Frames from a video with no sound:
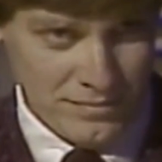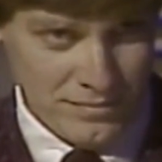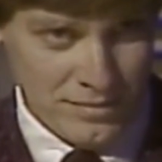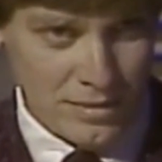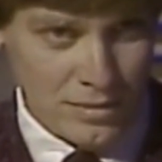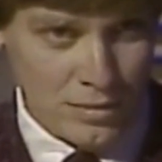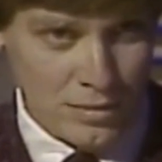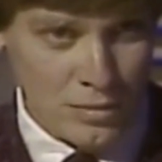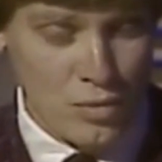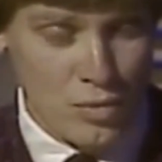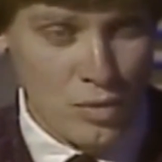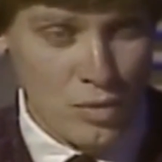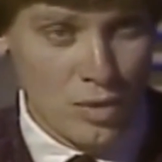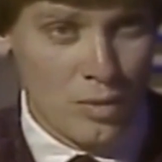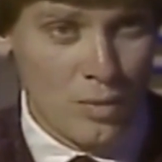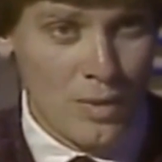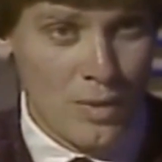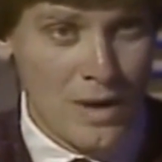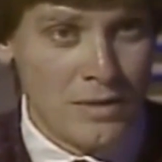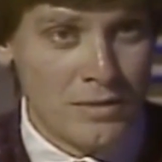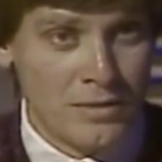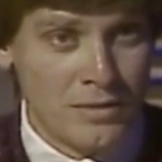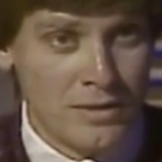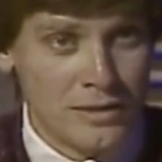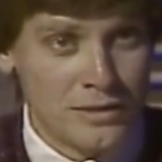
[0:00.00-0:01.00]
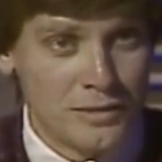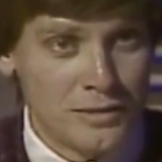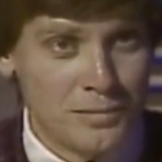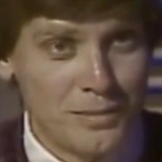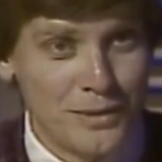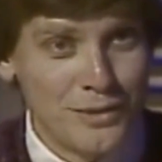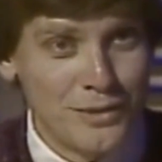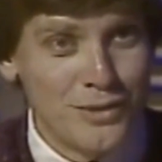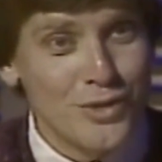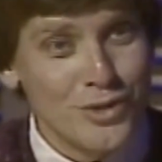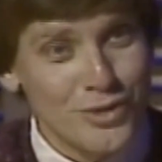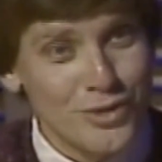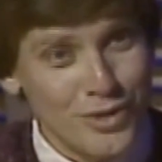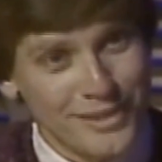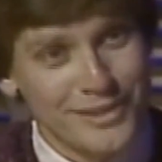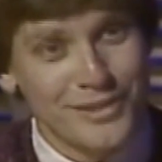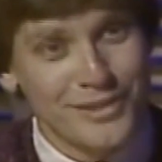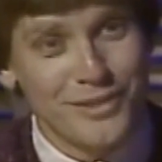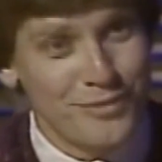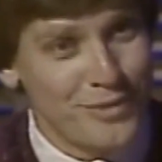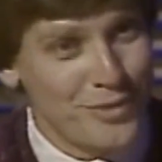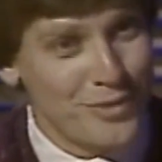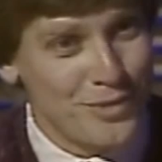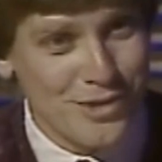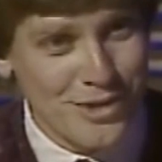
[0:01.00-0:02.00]
you know, who are around us. But you're
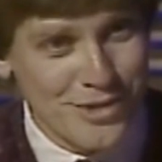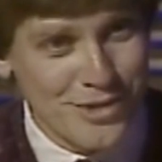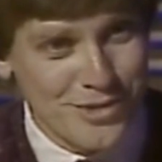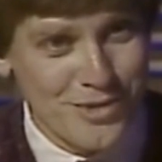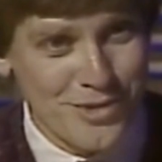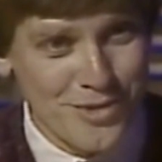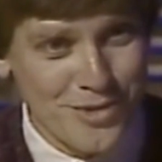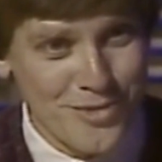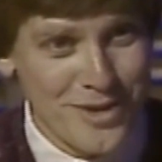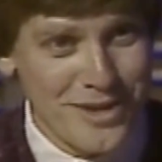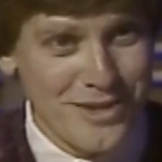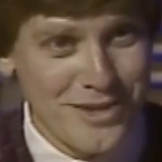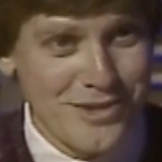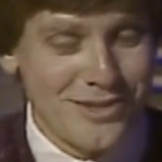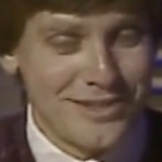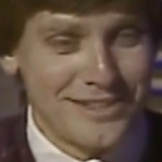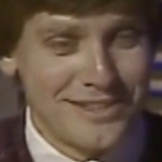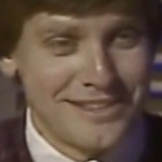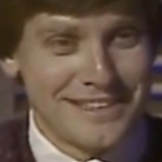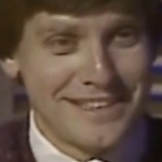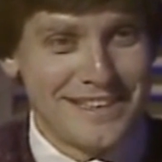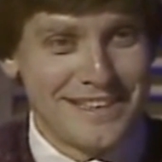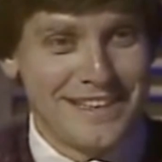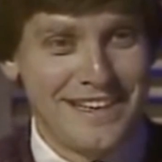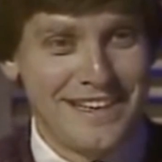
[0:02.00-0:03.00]
talking to future generations.